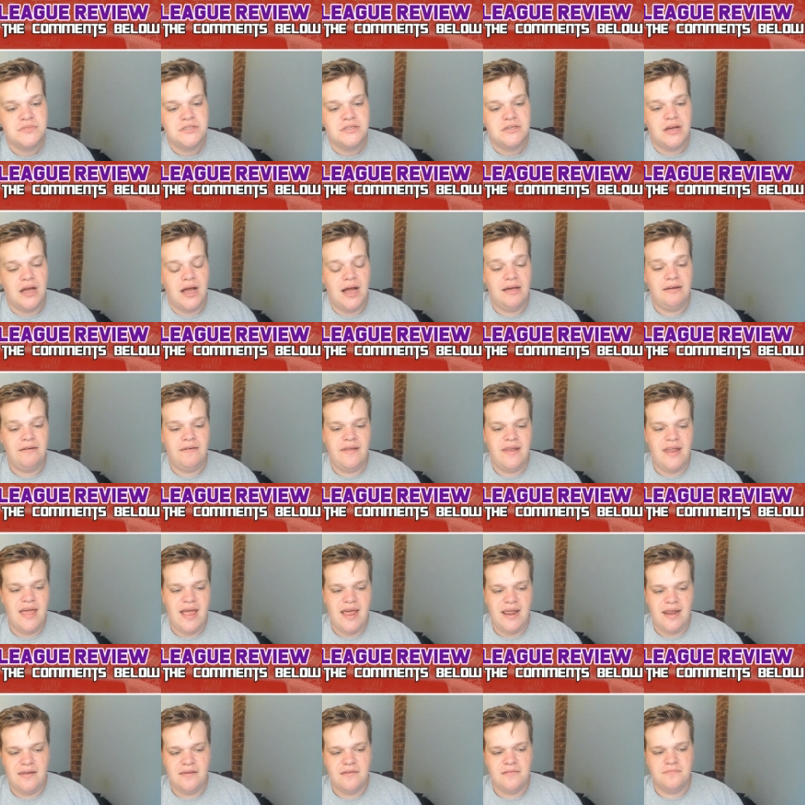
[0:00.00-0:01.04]
And
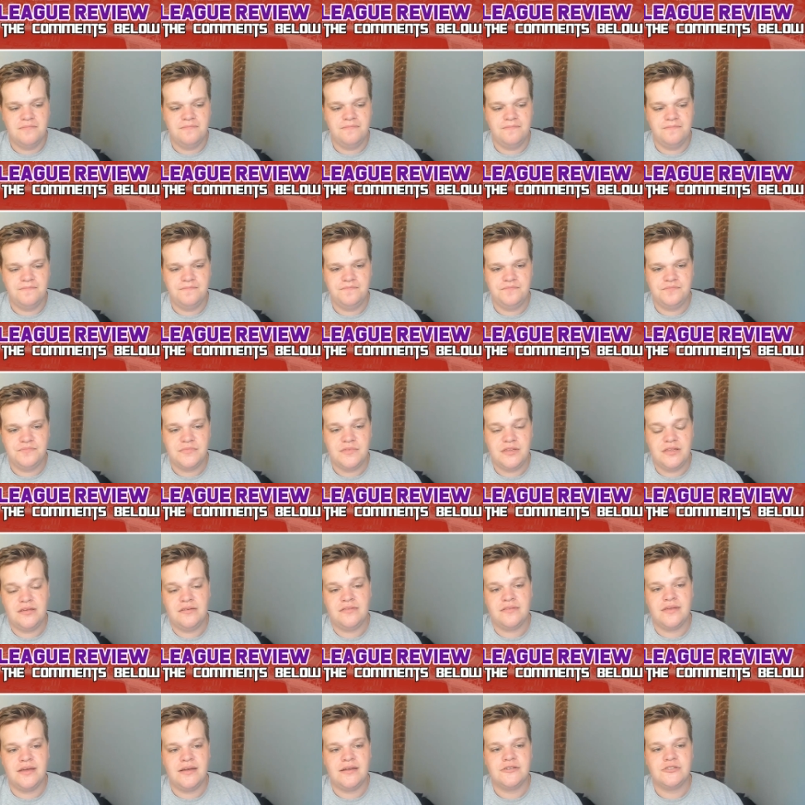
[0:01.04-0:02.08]
then
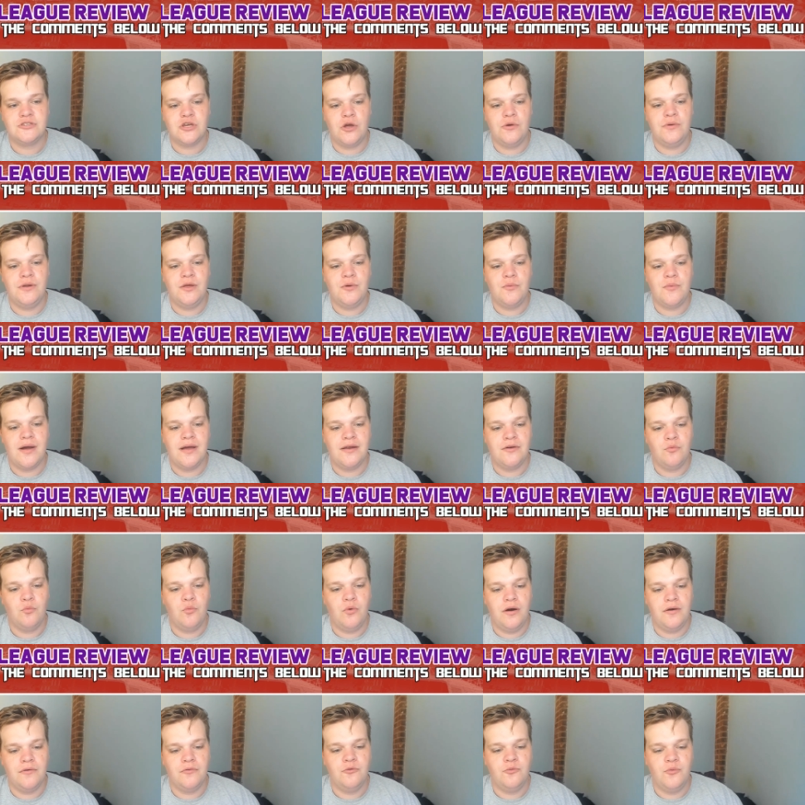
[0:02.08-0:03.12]
things only went
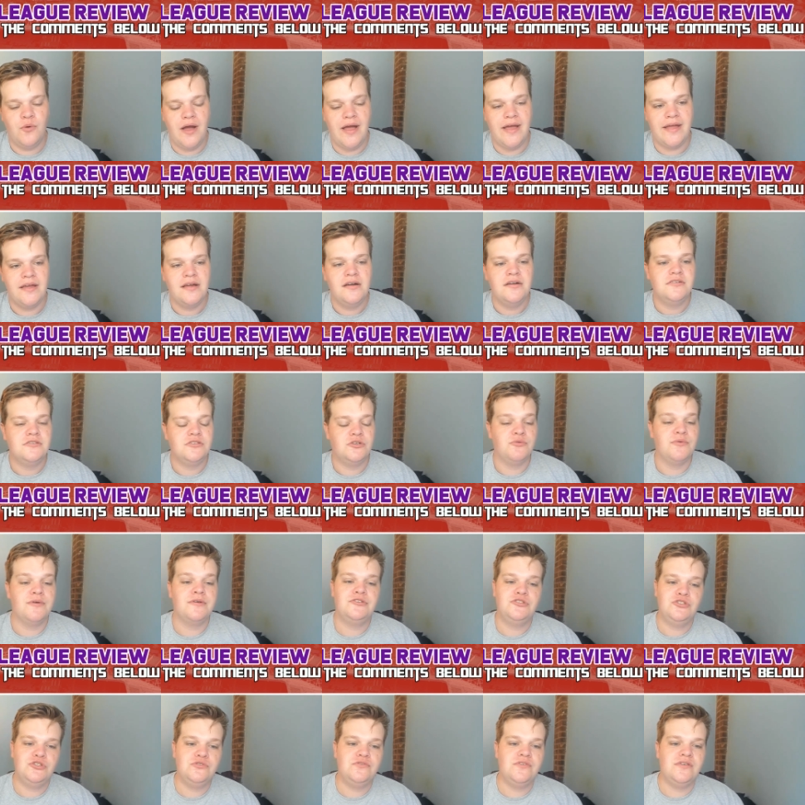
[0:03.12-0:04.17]
one way. The
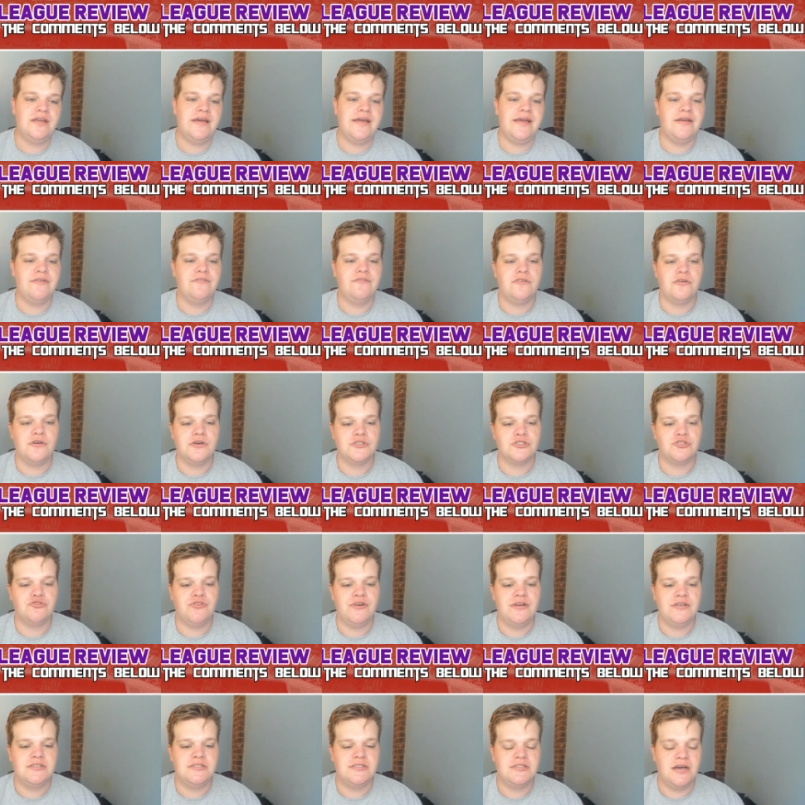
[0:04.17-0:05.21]
rejuvenated Forest
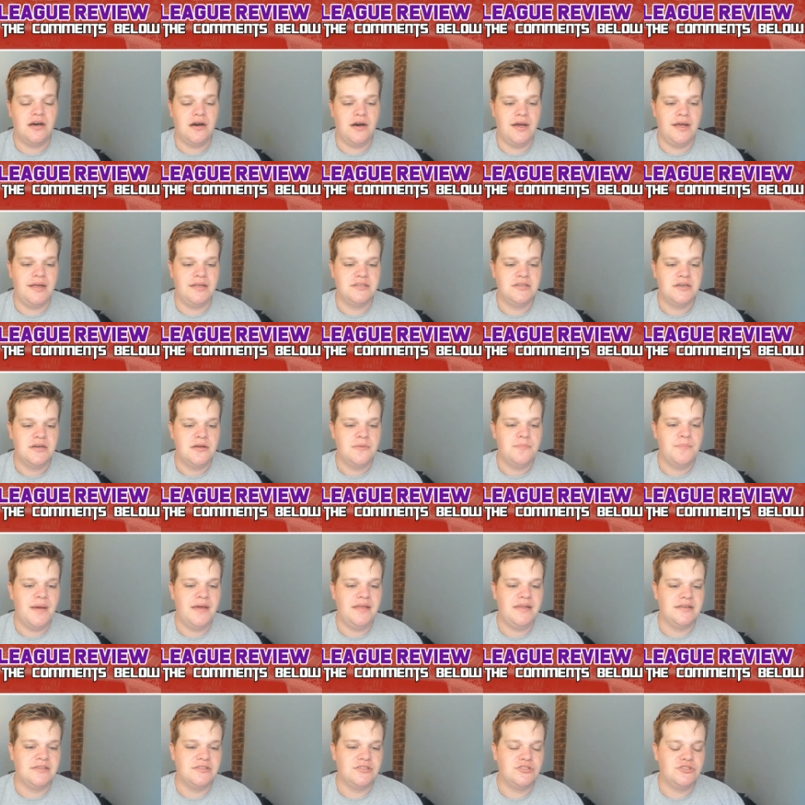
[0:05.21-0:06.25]
Green side
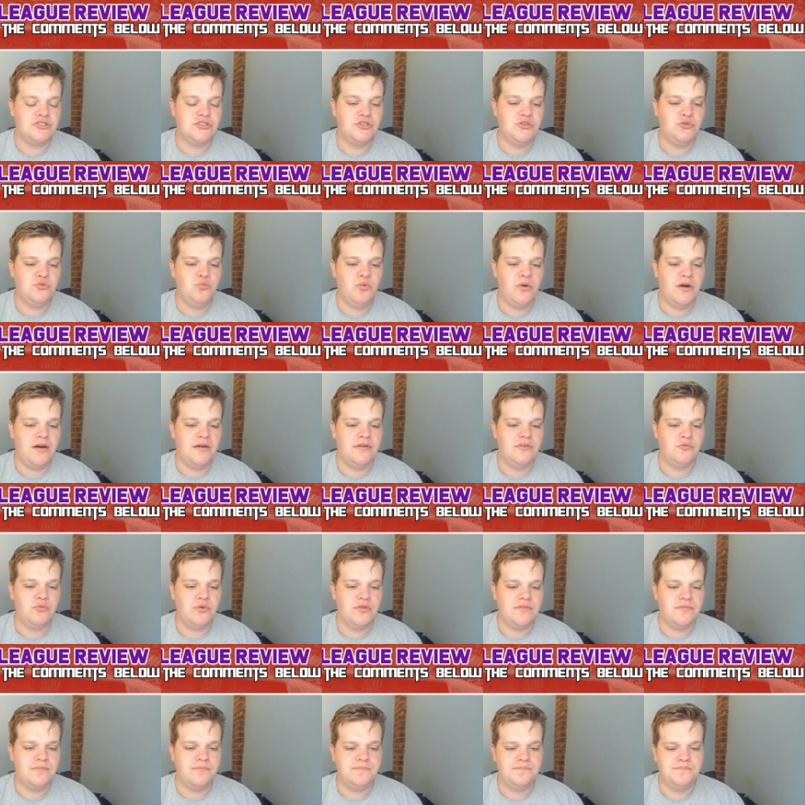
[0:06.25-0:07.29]
made it 2-1
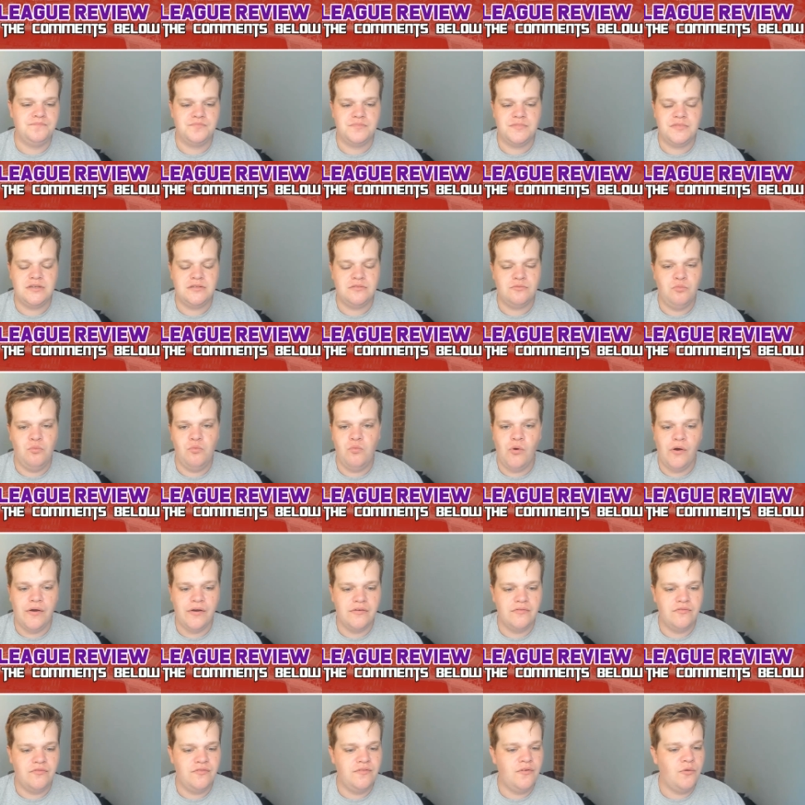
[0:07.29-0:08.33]
with one
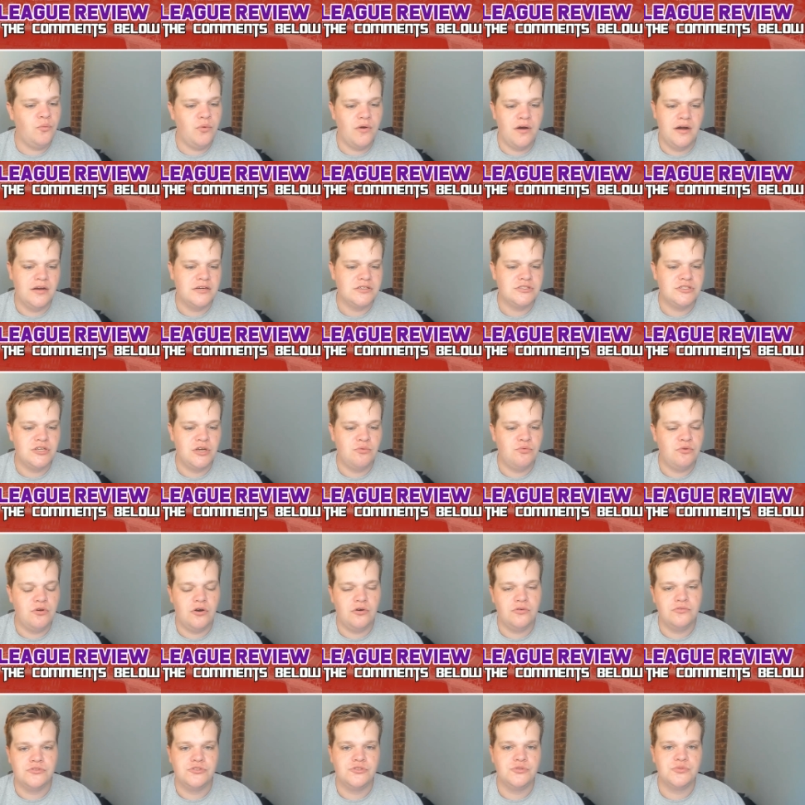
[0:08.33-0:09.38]
of the worst own
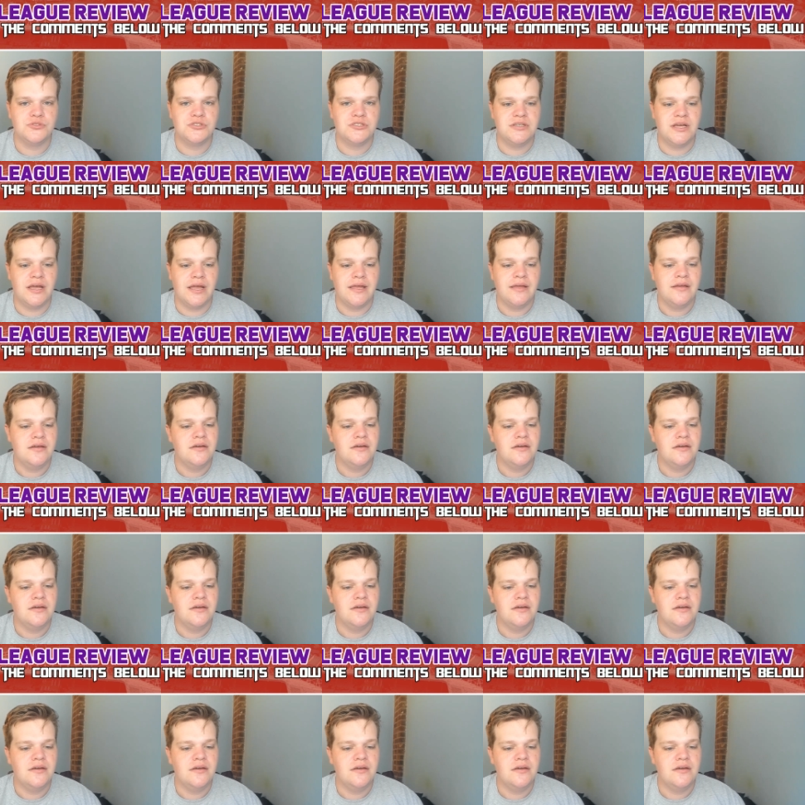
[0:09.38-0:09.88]
goals you'll see.